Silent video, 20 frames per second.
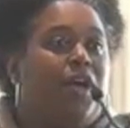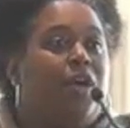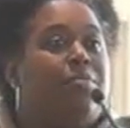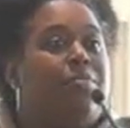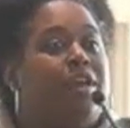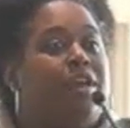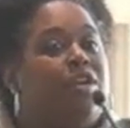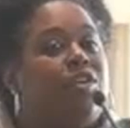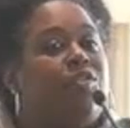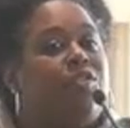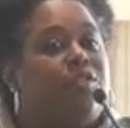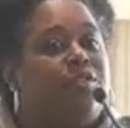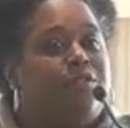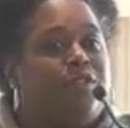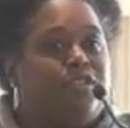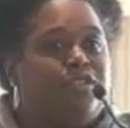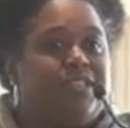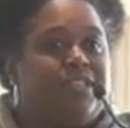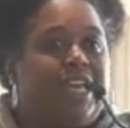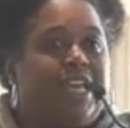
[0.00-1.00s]
being a
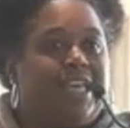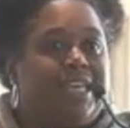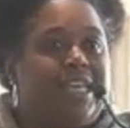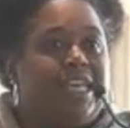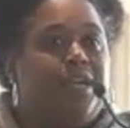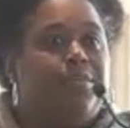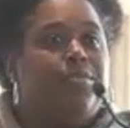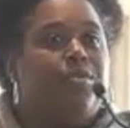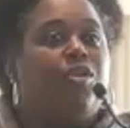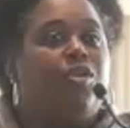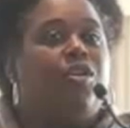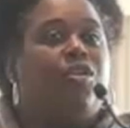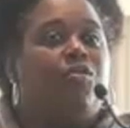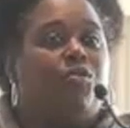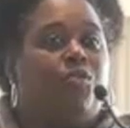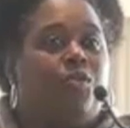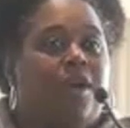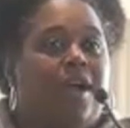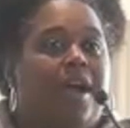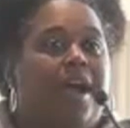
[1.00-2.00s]
reverse gatekeeper
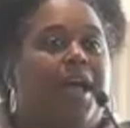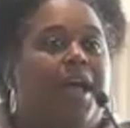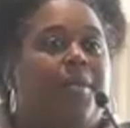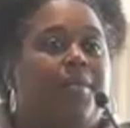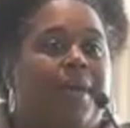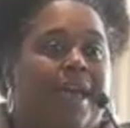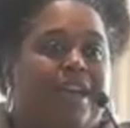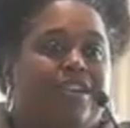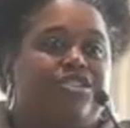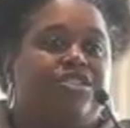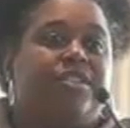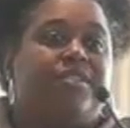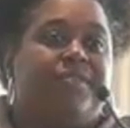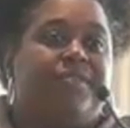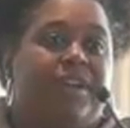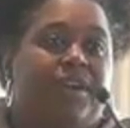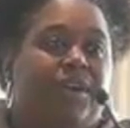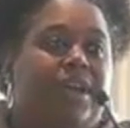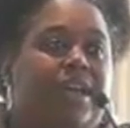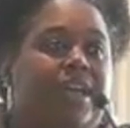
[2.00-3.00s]
of where I am actually
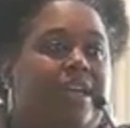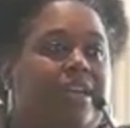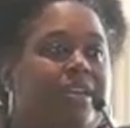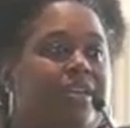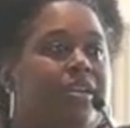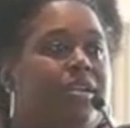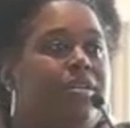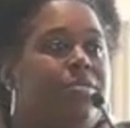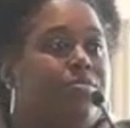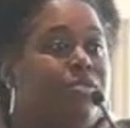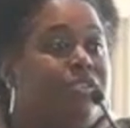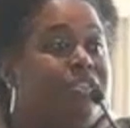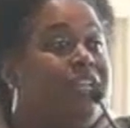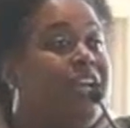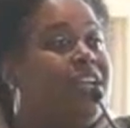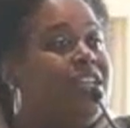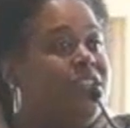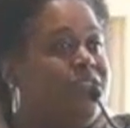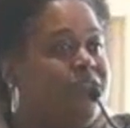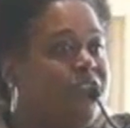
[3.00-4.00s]
very
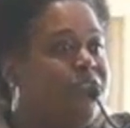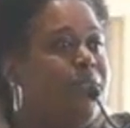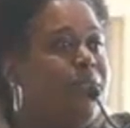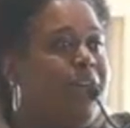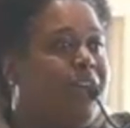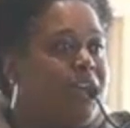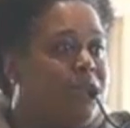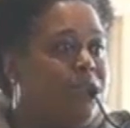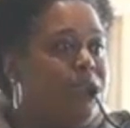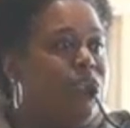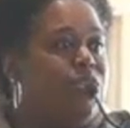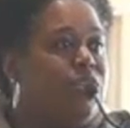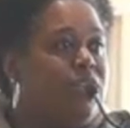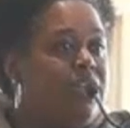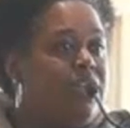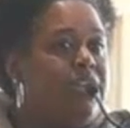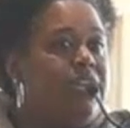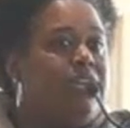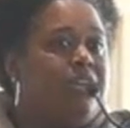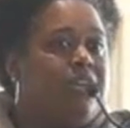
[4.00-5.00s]
protective of my
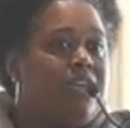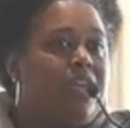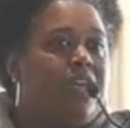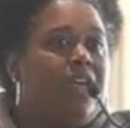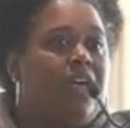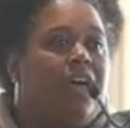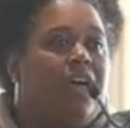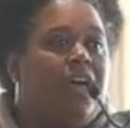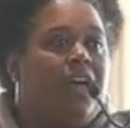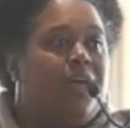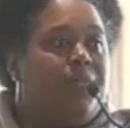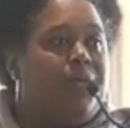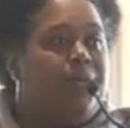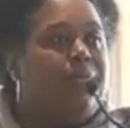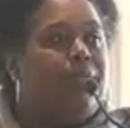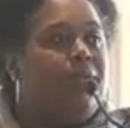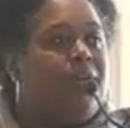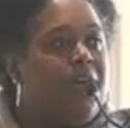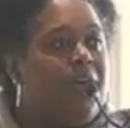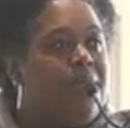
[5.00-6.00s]
community,
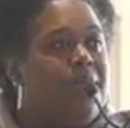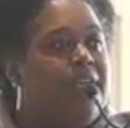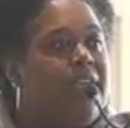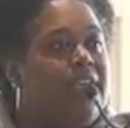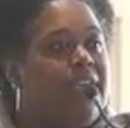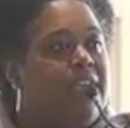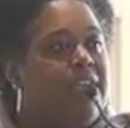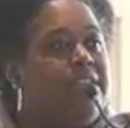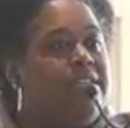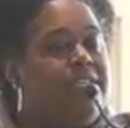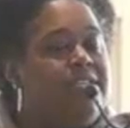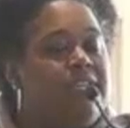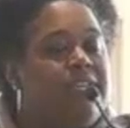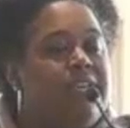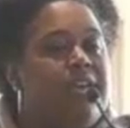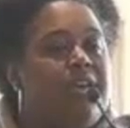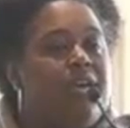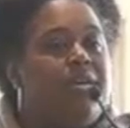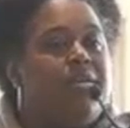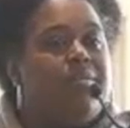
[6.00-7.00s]
people coming in,
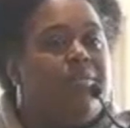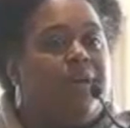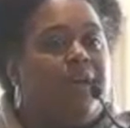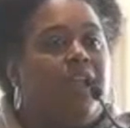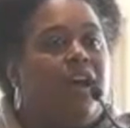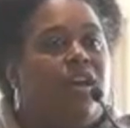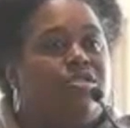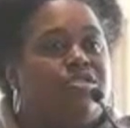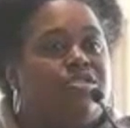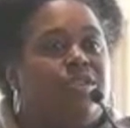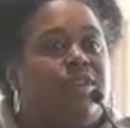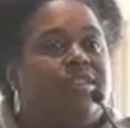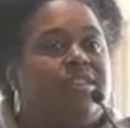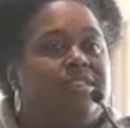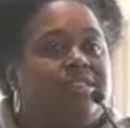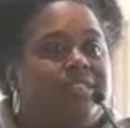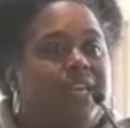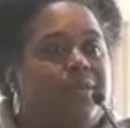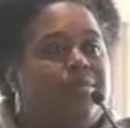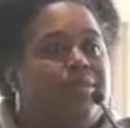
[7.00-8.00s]
but also at the
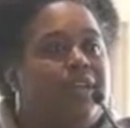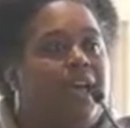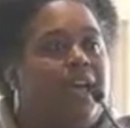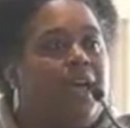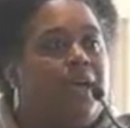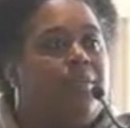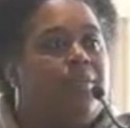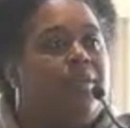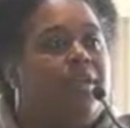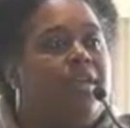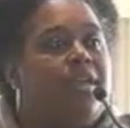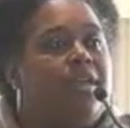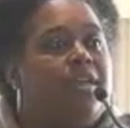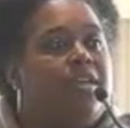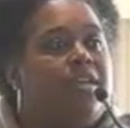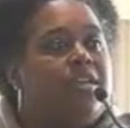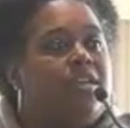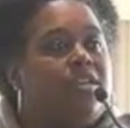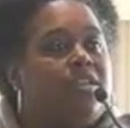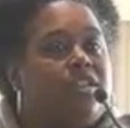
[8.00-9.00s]
same time
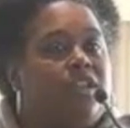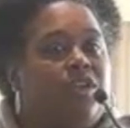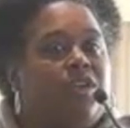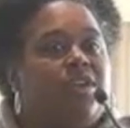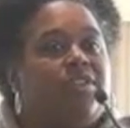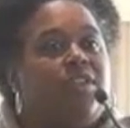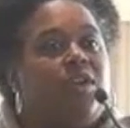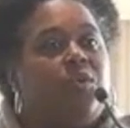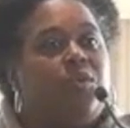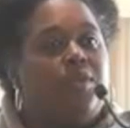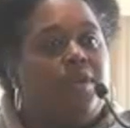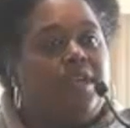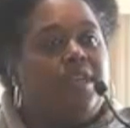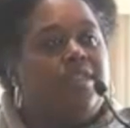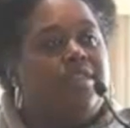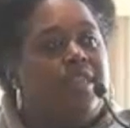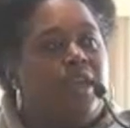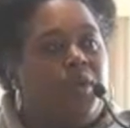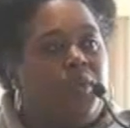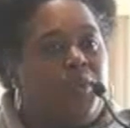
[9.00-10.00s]
learning that
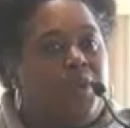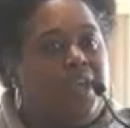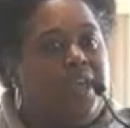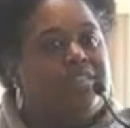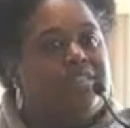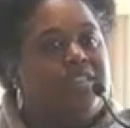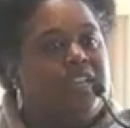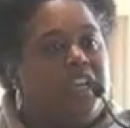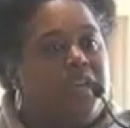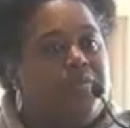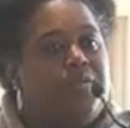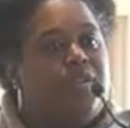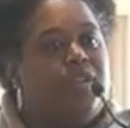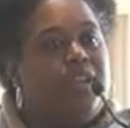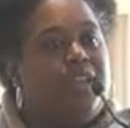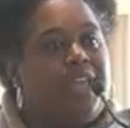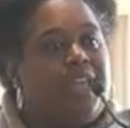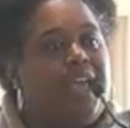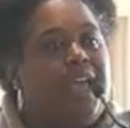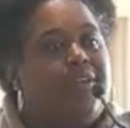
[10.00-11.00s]
we as a
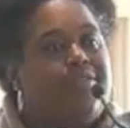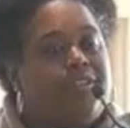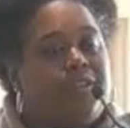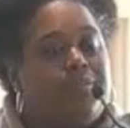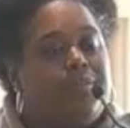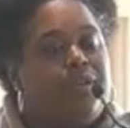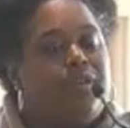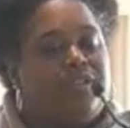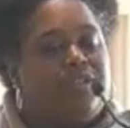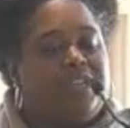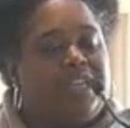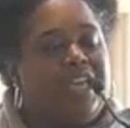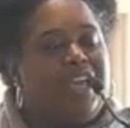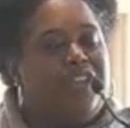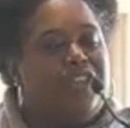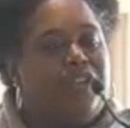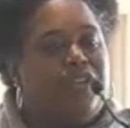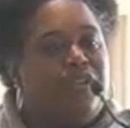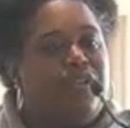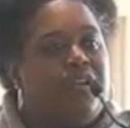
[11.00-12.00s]
community have to build
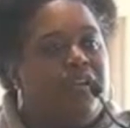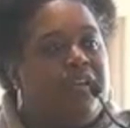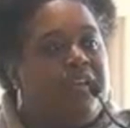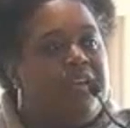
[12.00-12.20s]
together